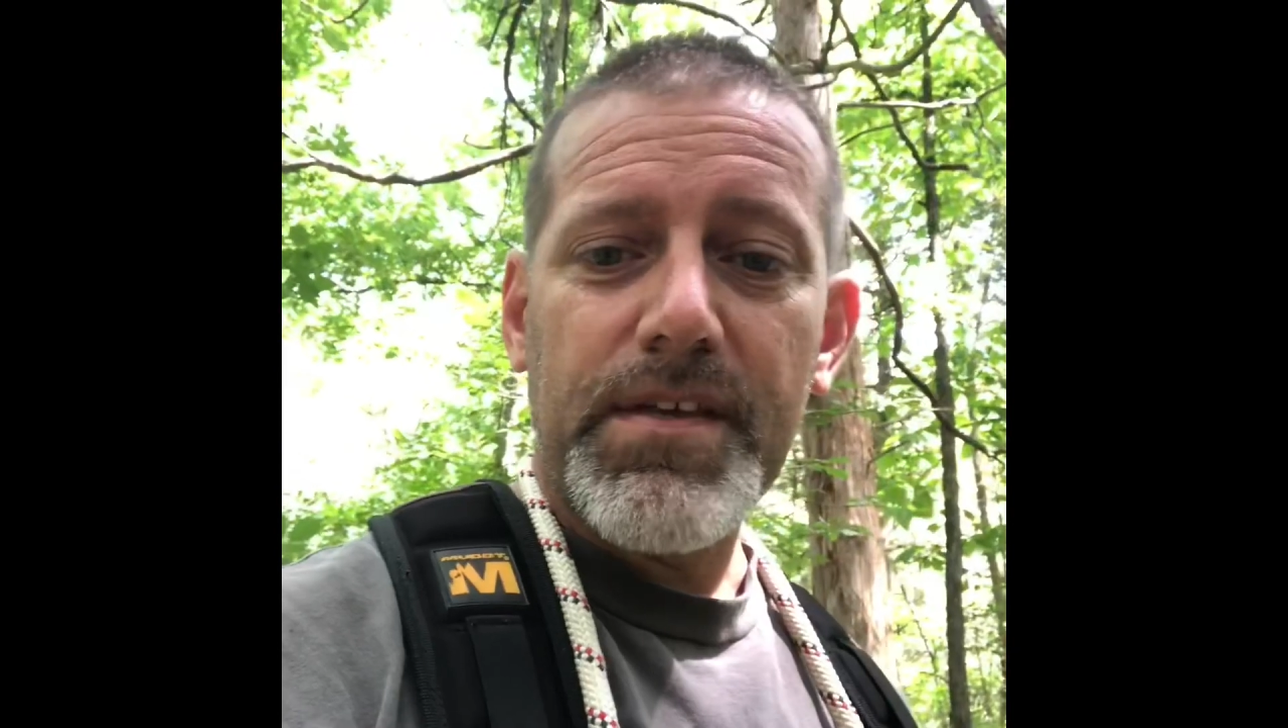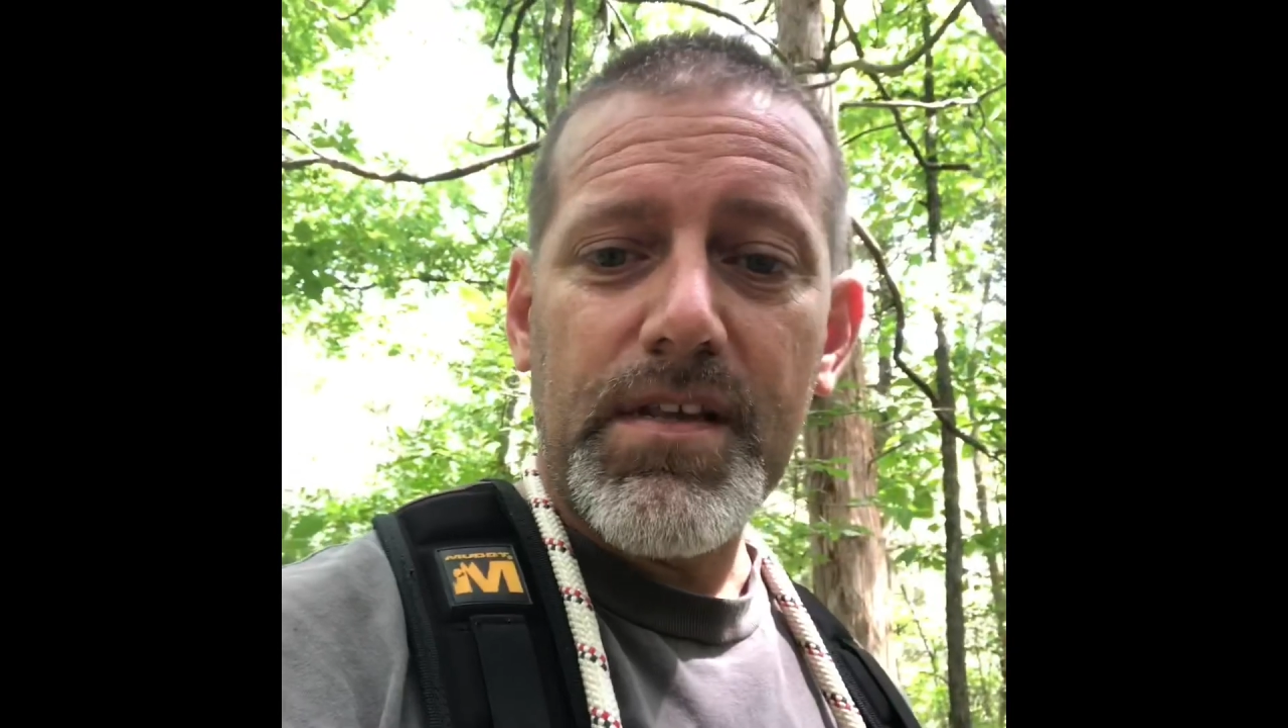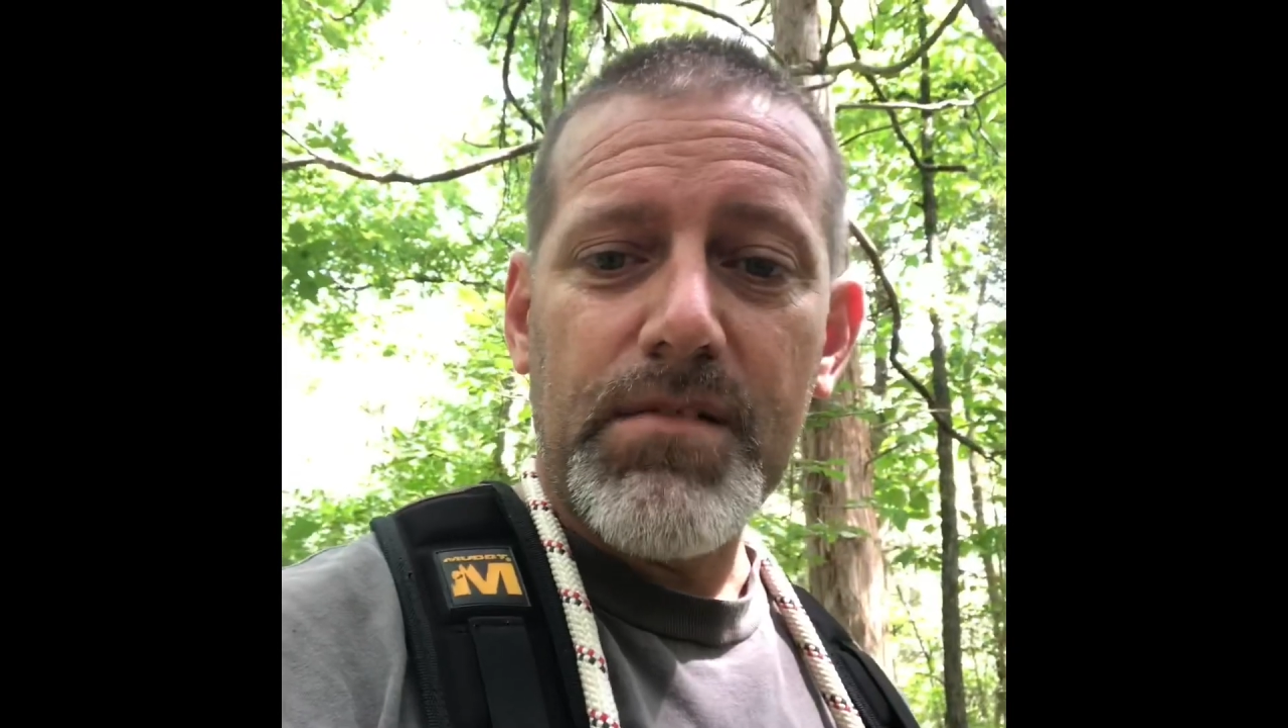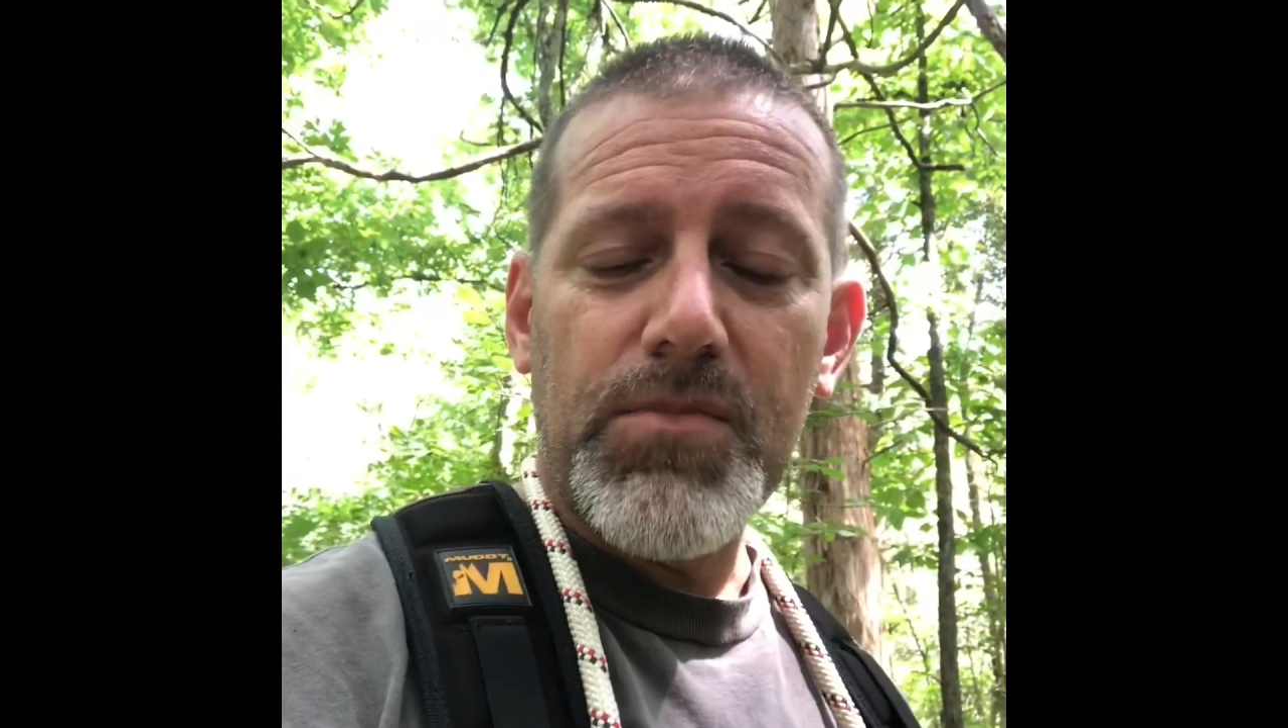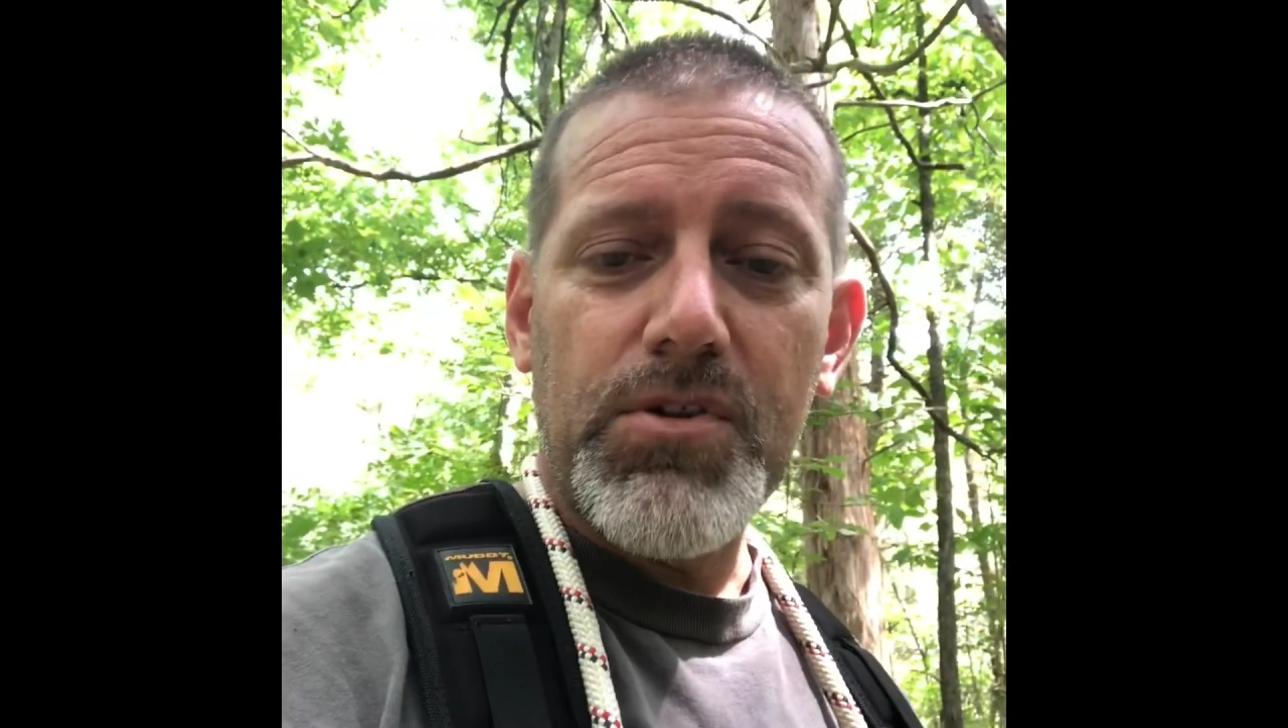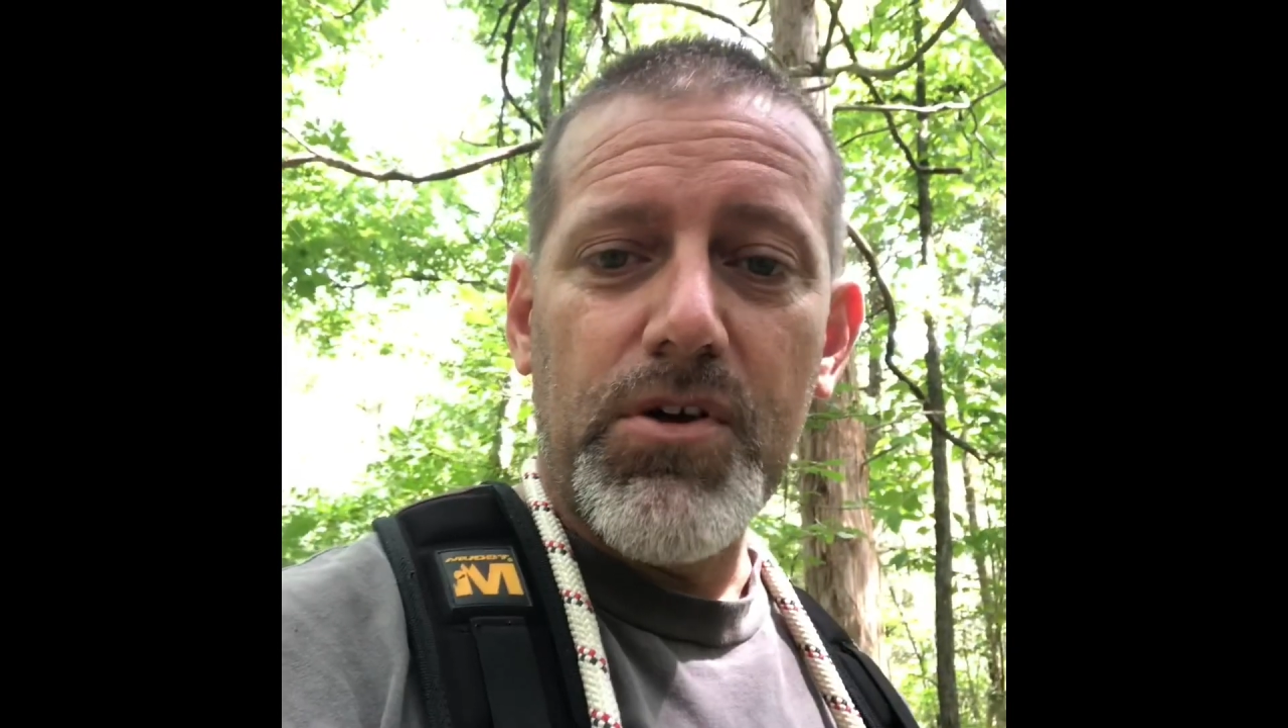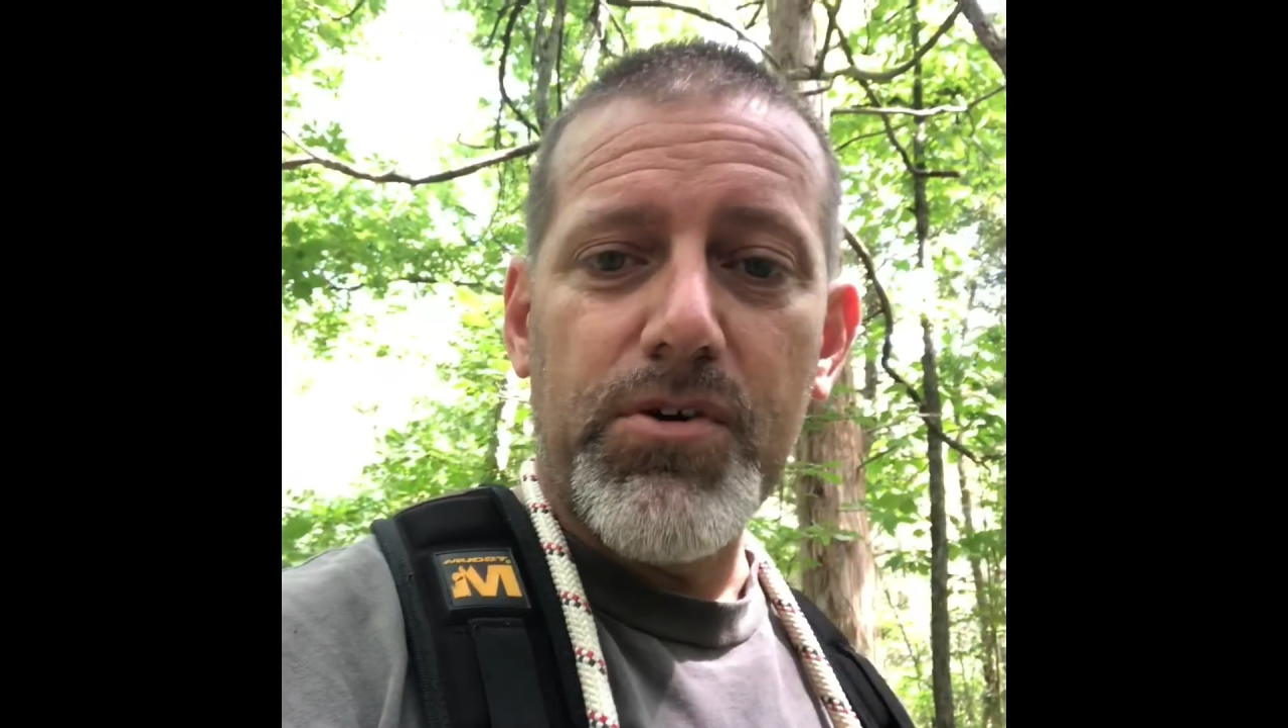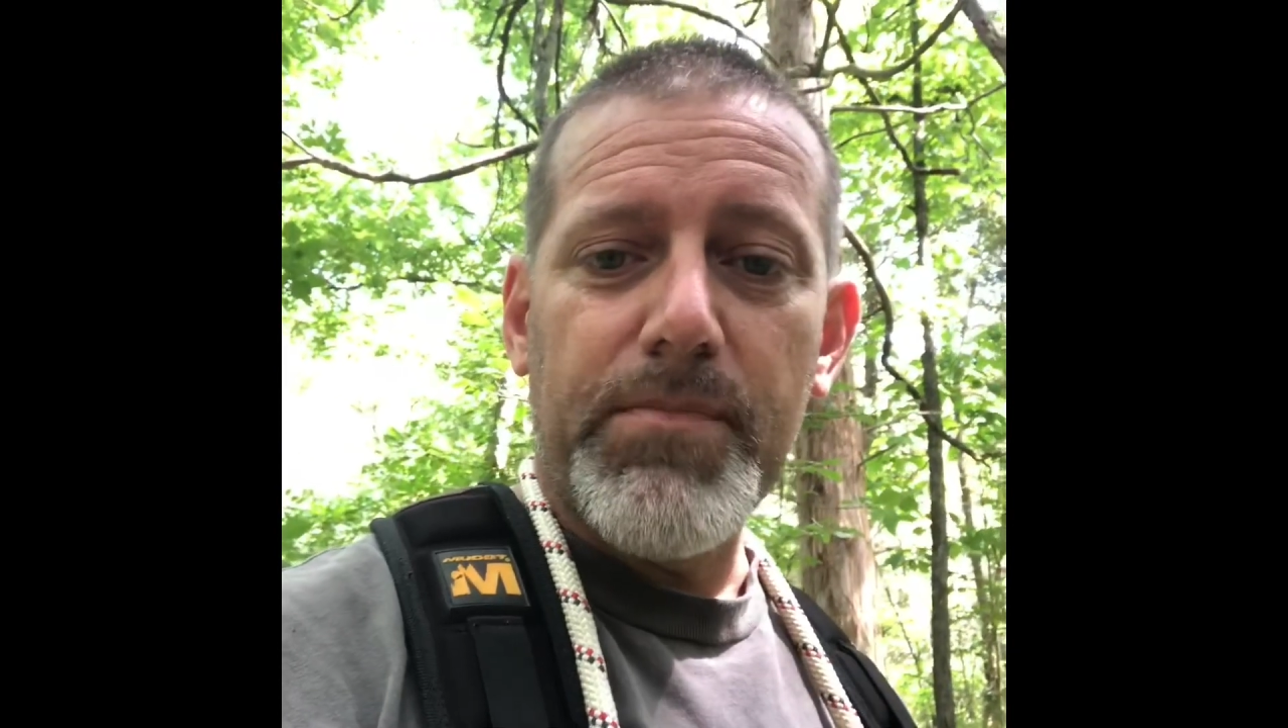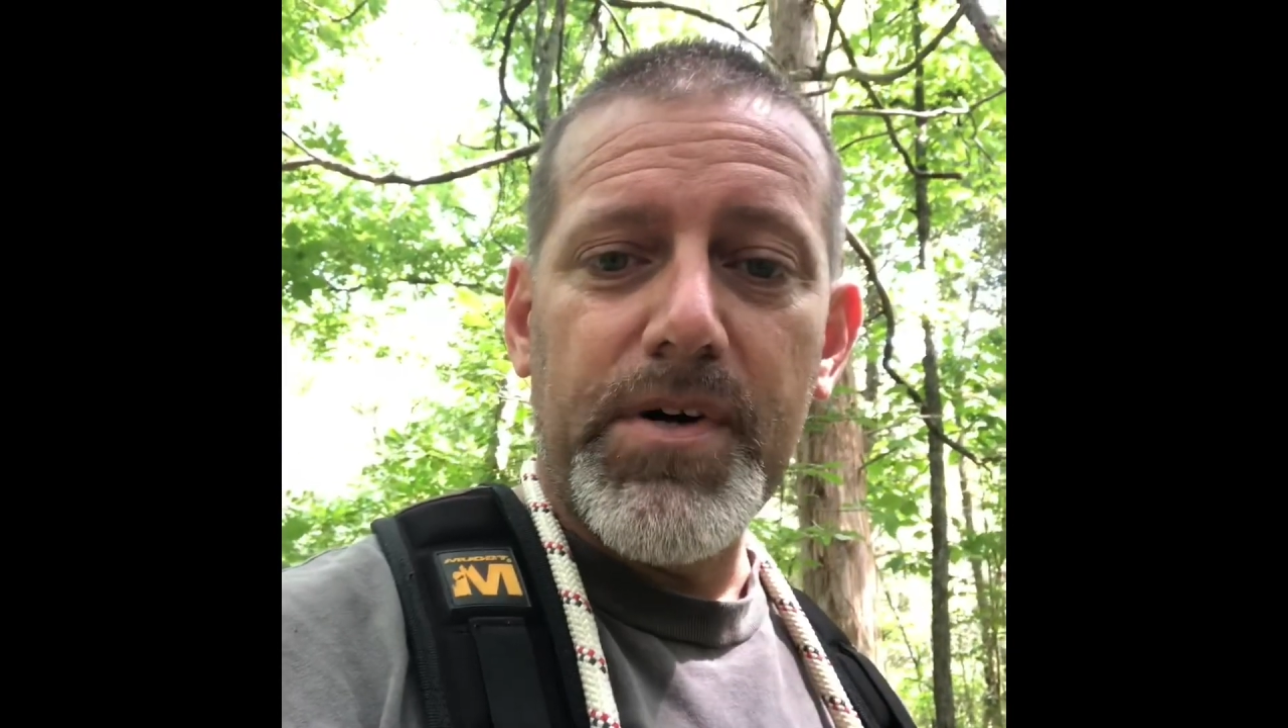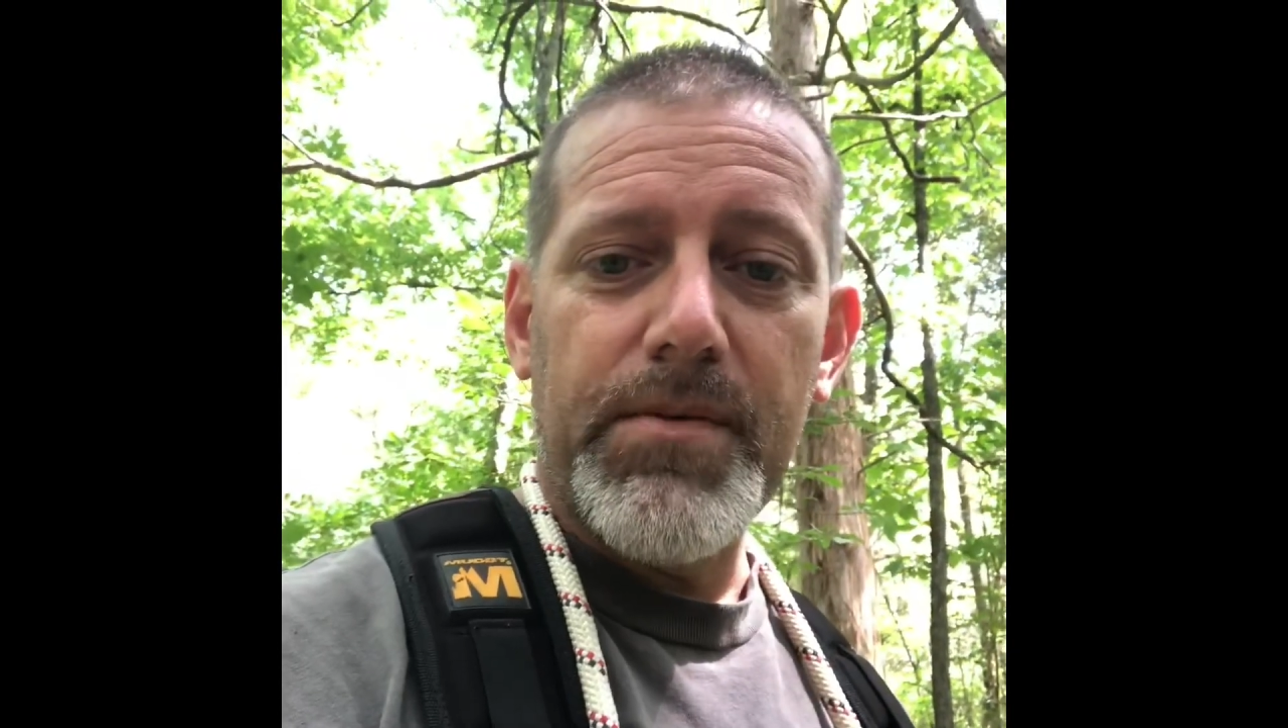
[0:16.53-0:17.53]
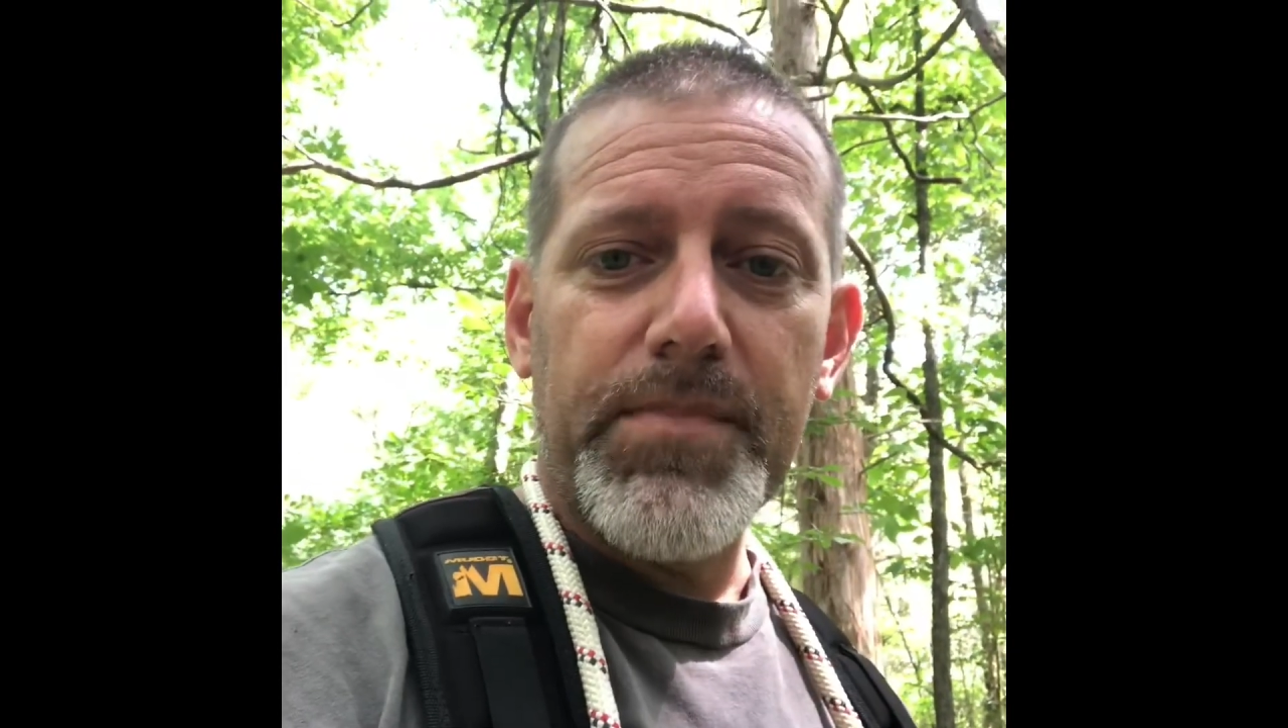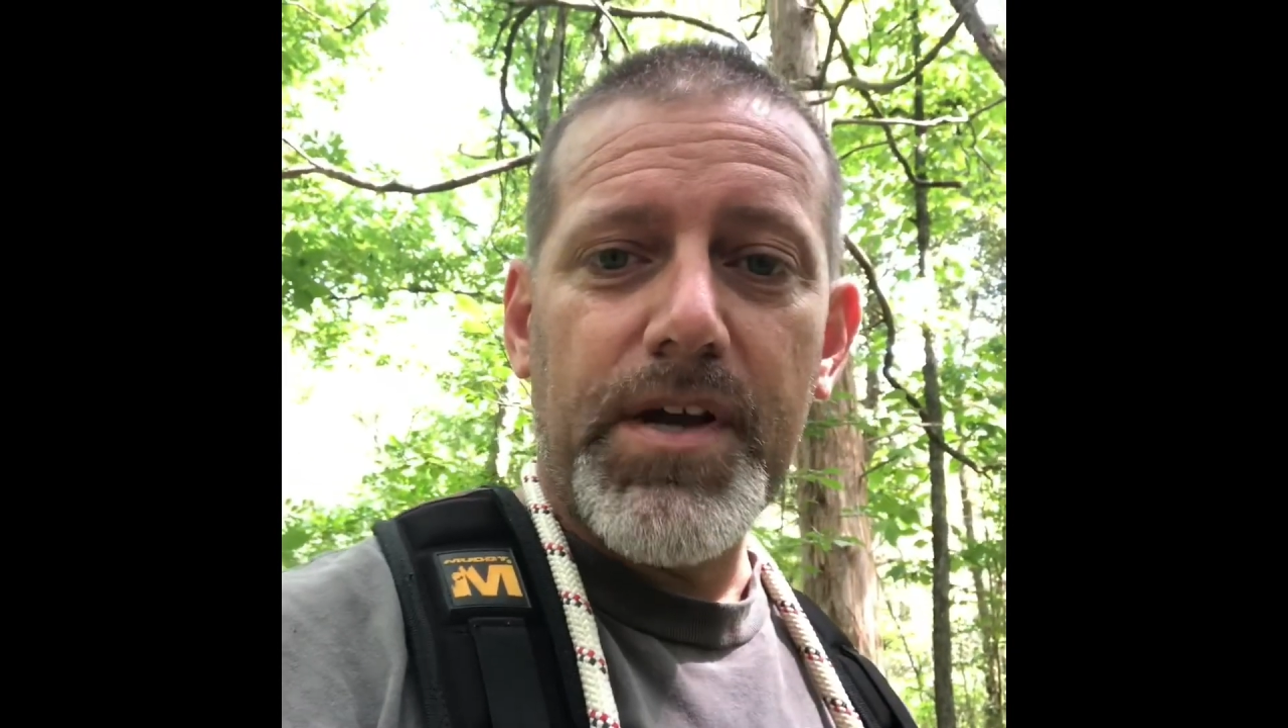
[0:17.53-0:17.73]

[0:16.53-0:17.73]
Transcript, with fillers: and I'm gonna load them up